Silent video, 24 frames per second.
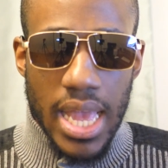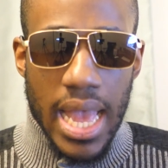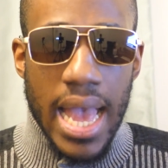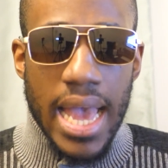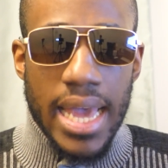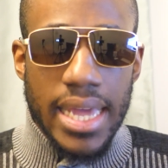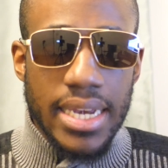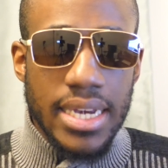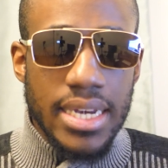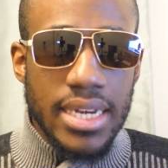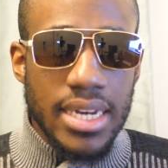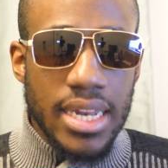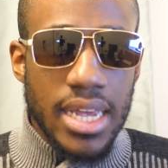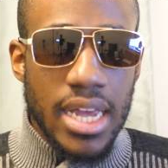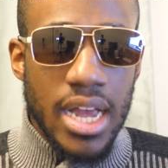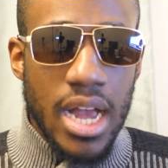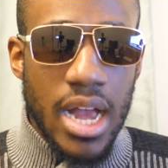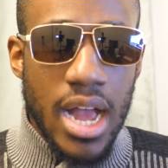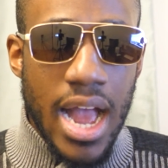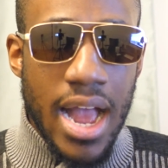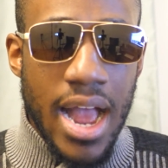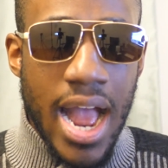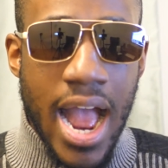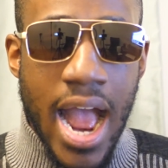And
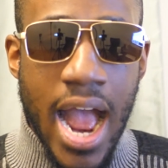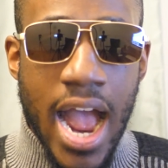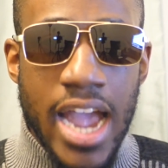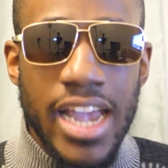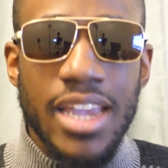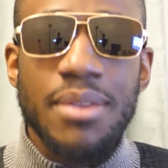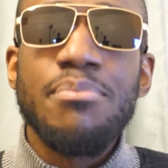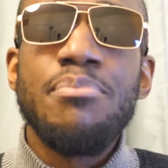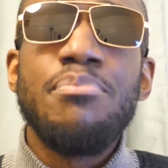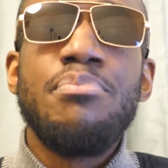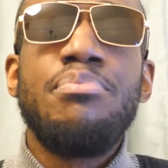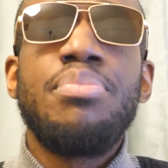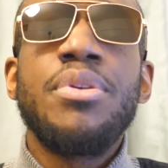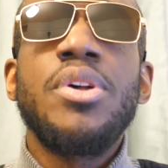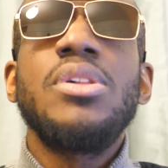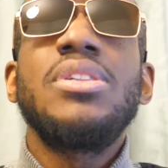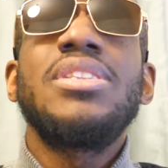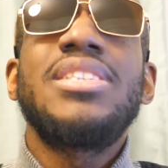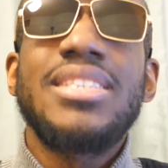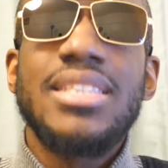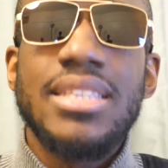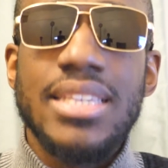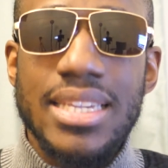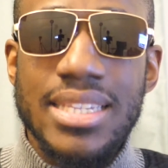I
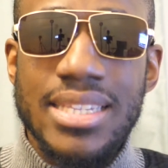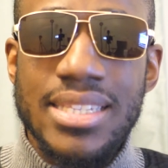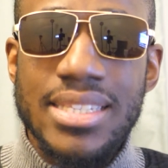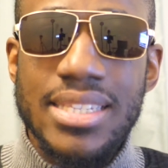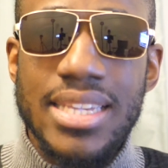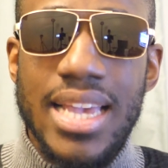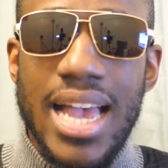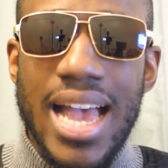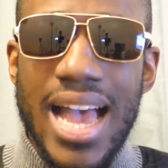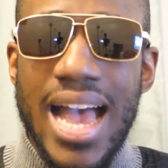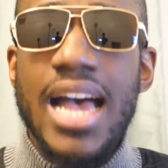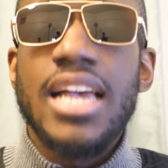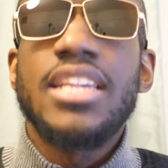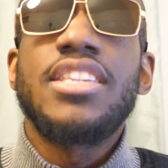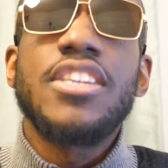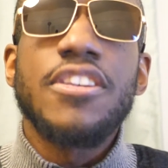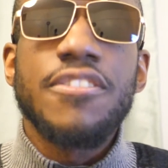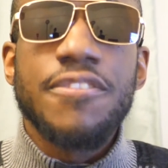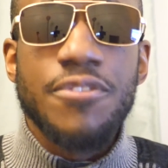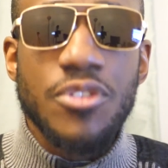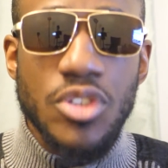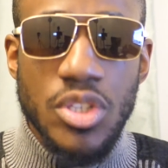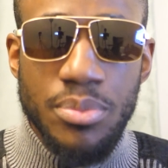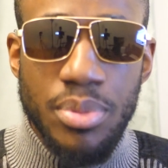built this as a
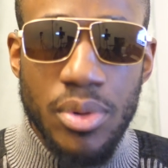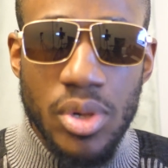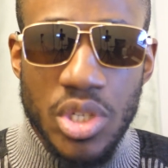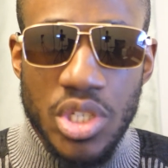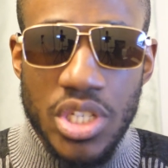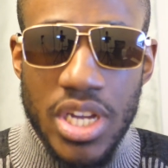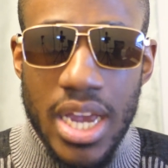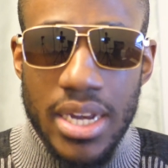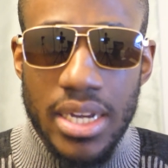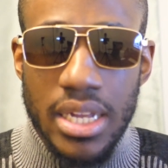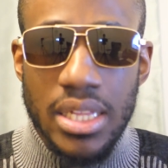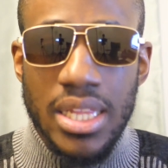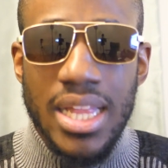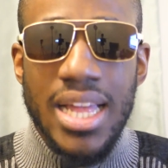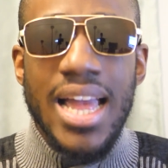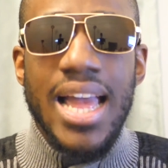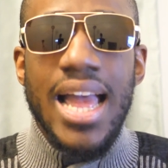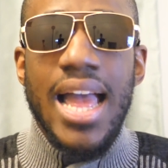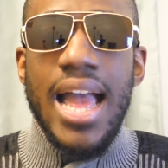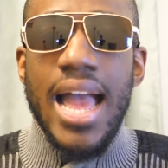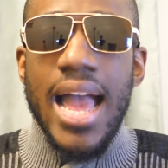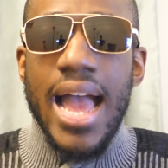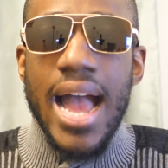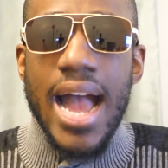football channel.
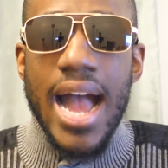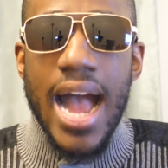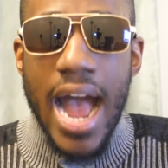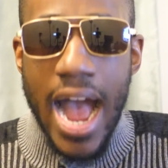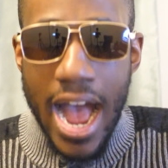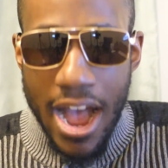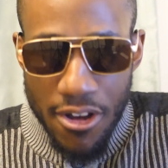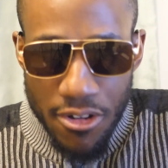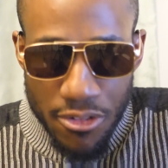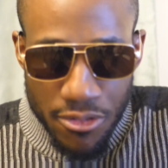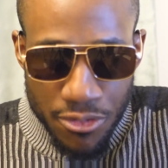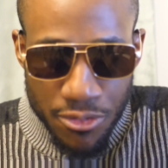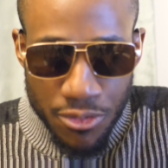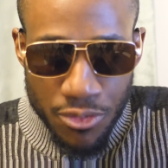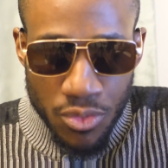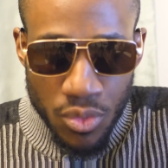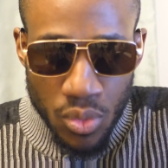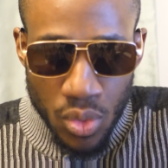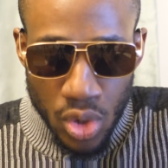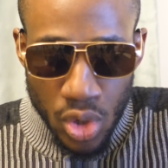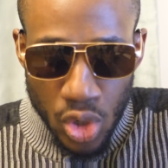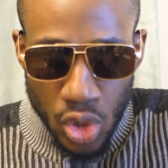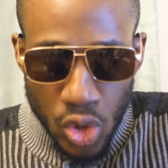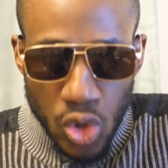
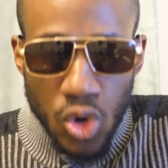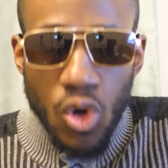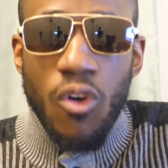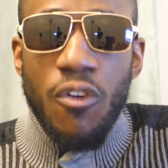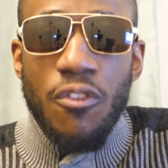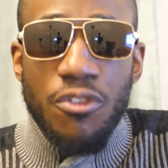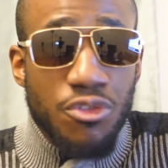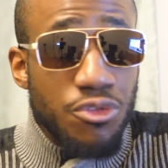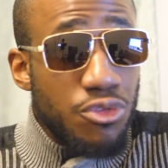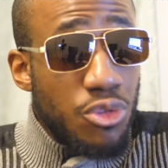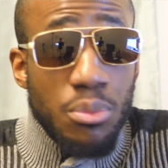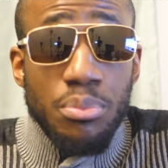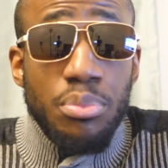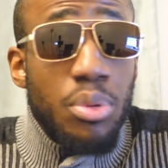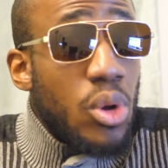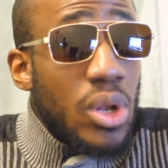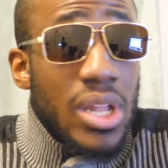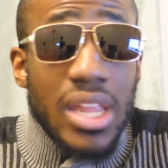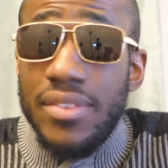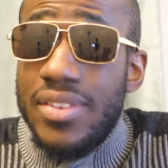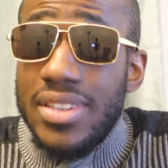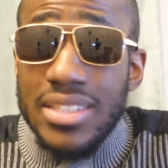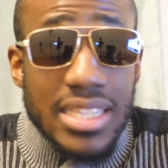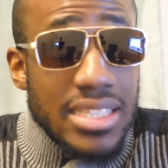I've loved
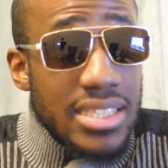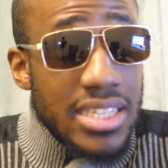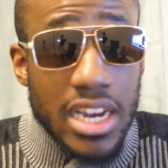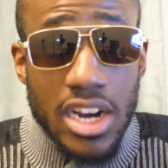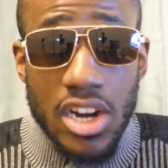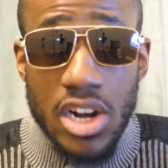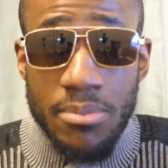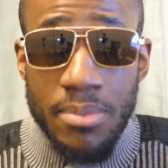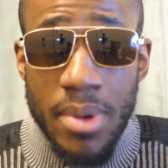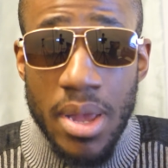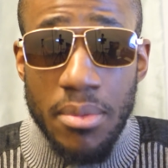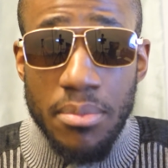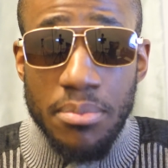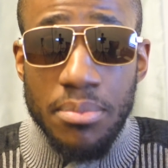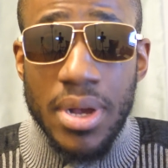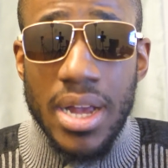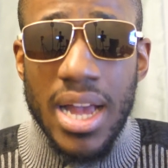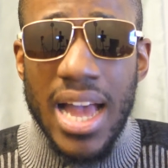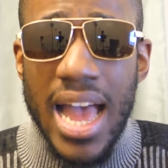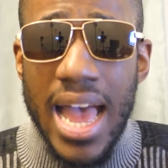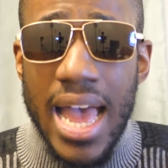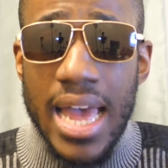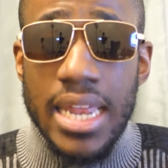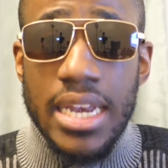football ever since I can
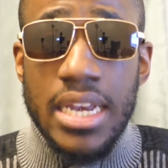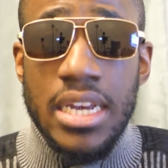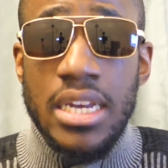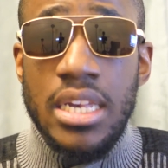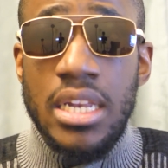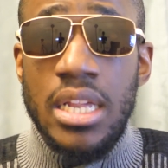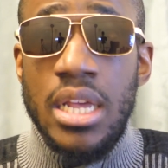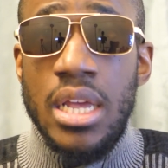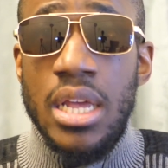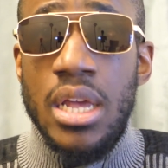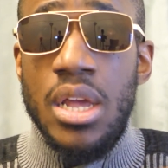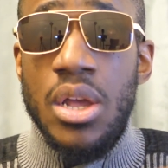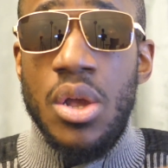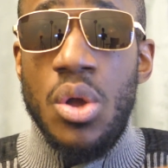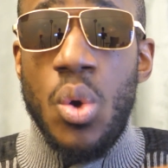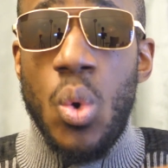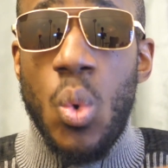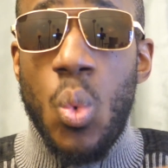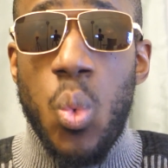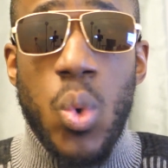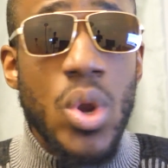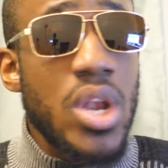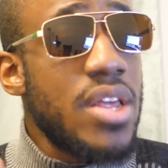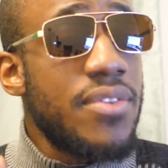remember. And
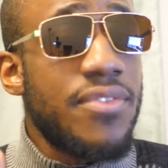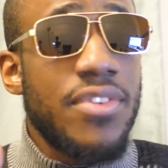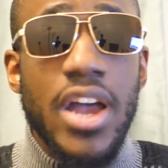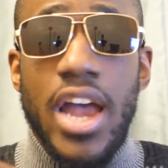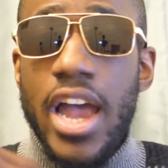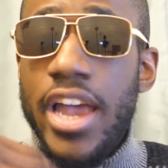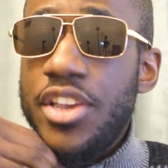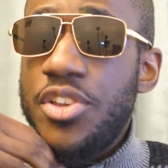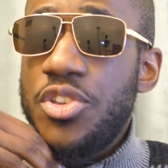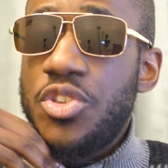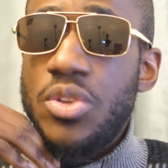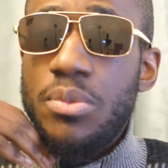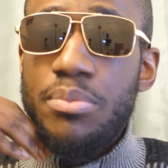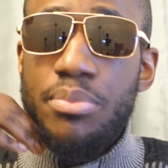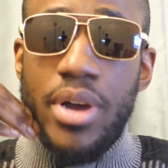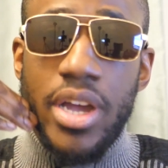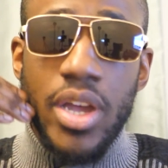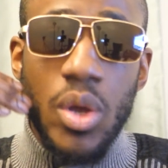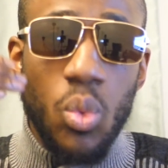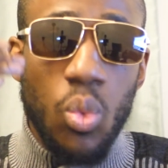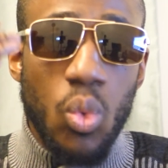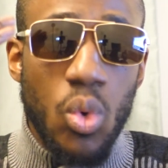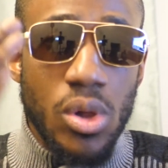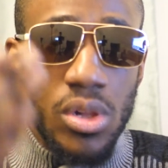whenever I used to
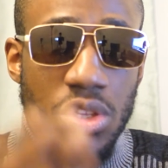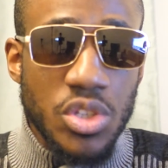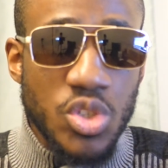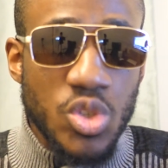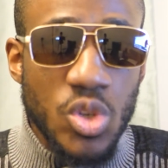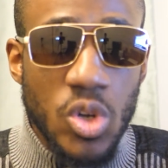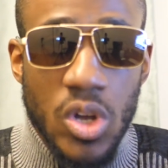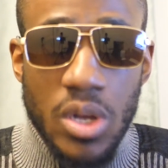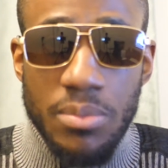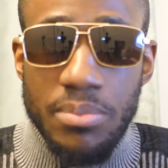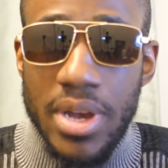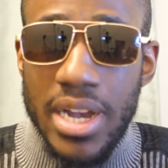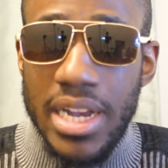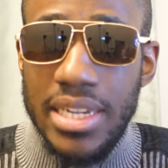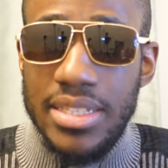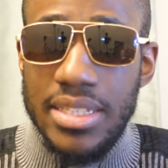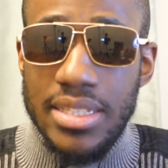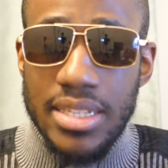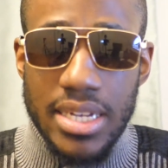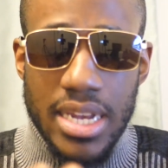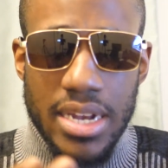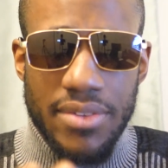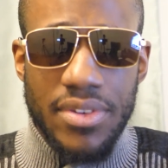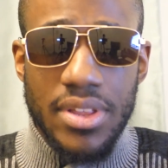buy World Soccer
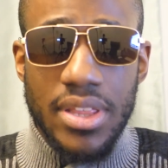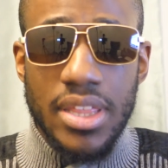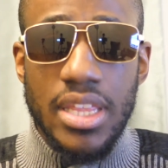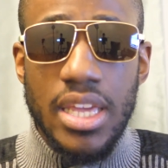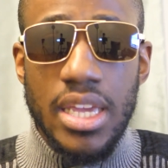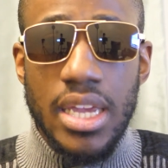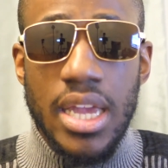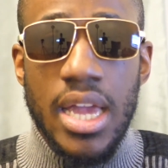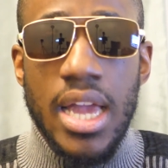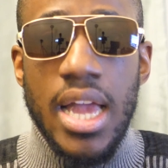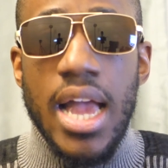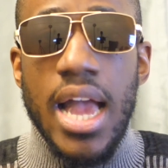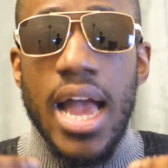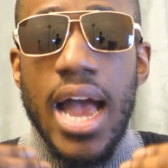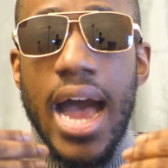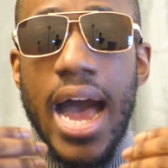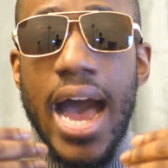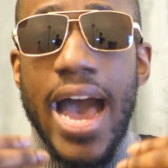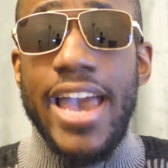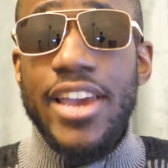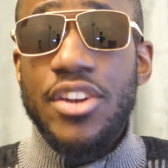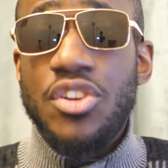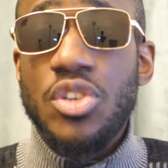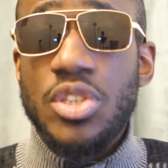magazines and everything,
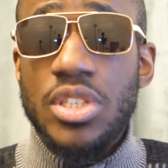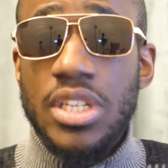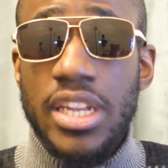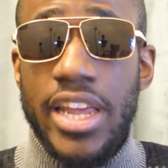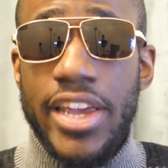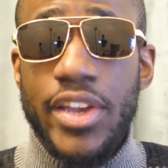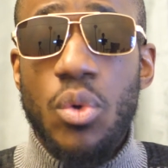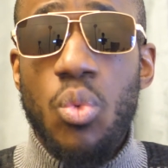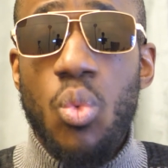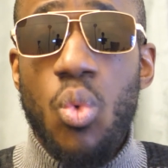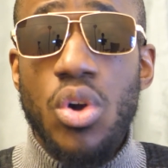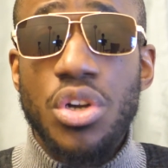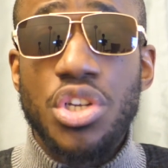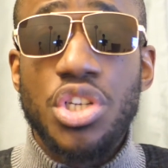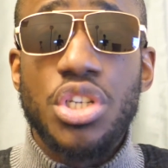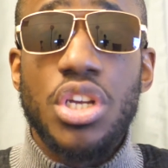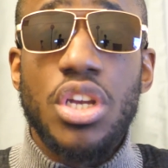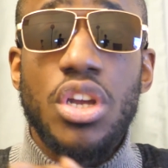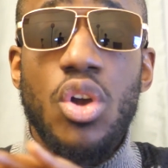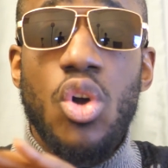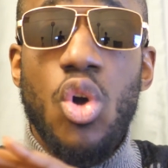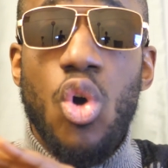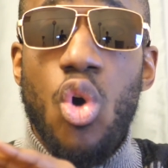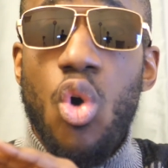I just like
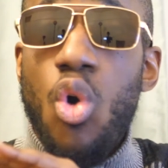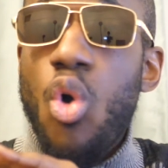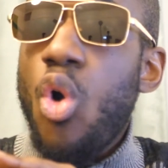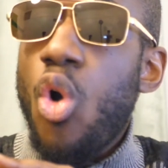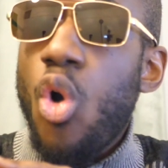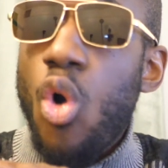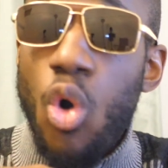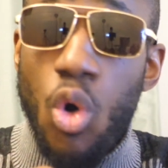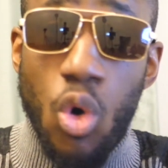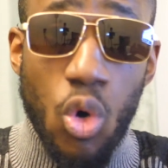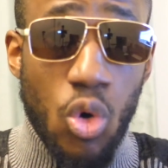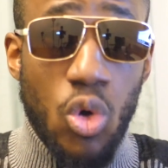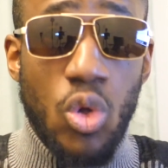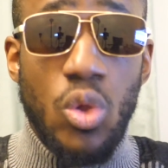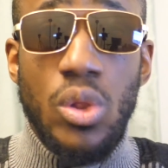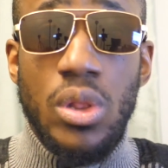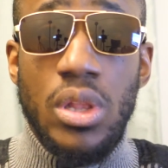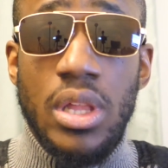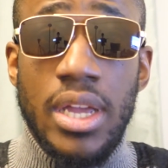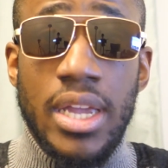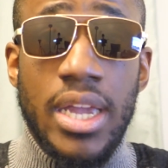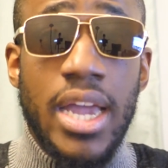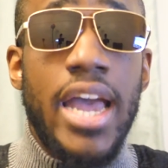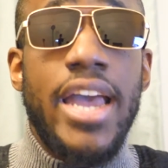watching
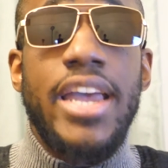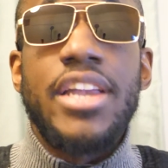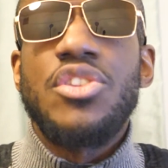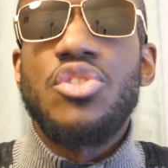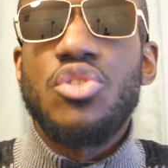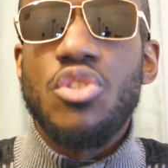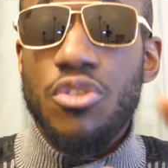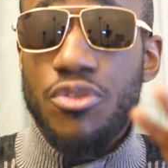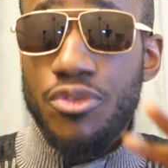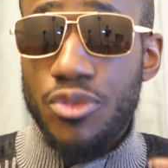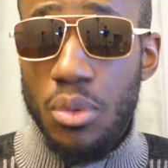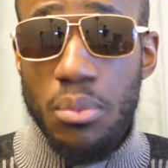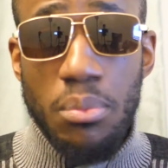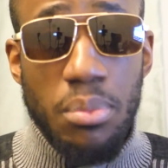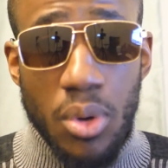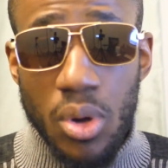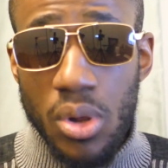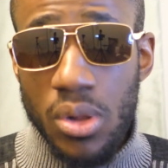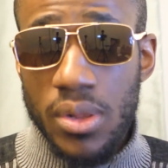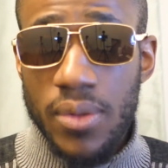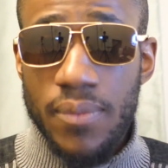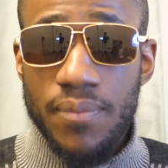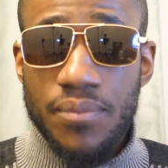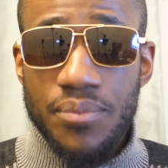all kinds of
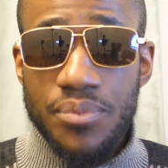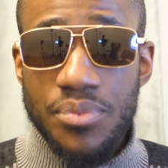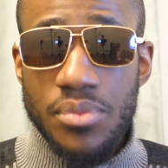football.